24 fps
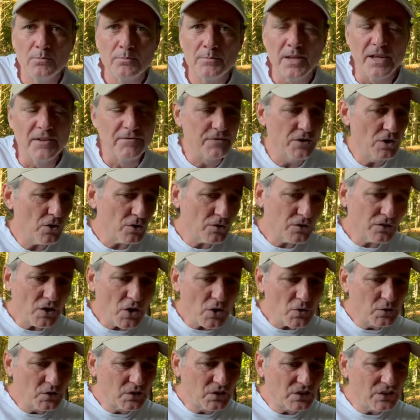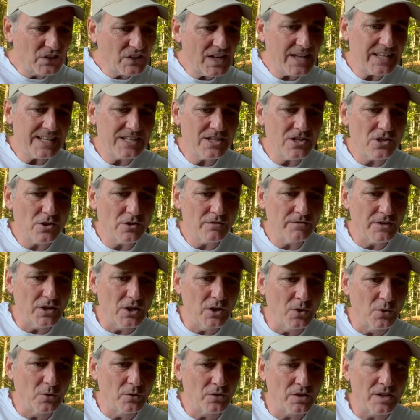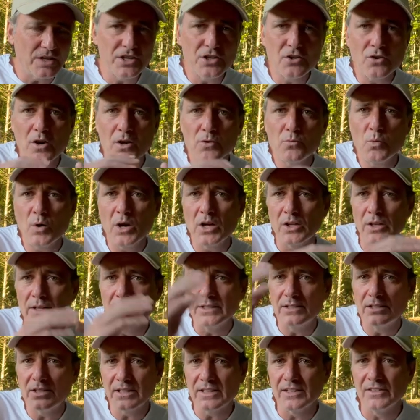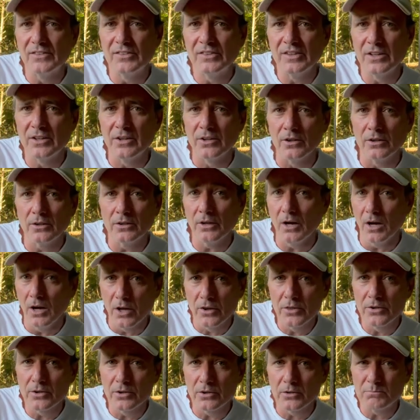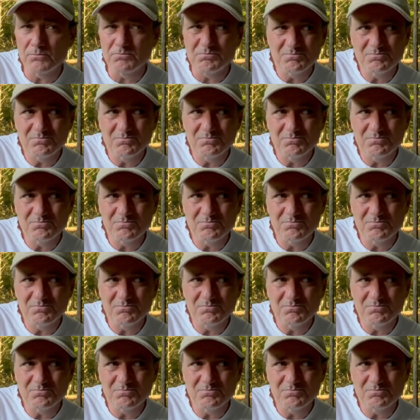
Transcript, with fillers: If you're so set in your views that you're unwilling to consider other